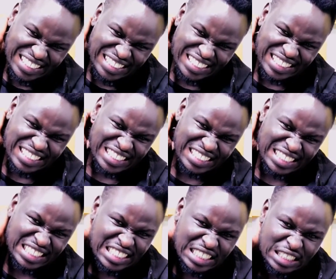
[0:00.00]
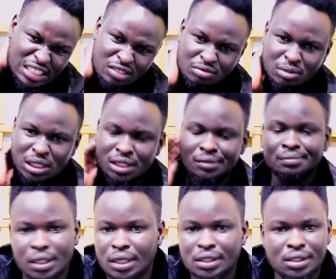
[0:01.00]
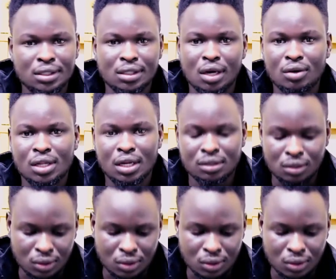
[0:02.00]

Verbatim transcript: it's getting tough, man. Let's see how that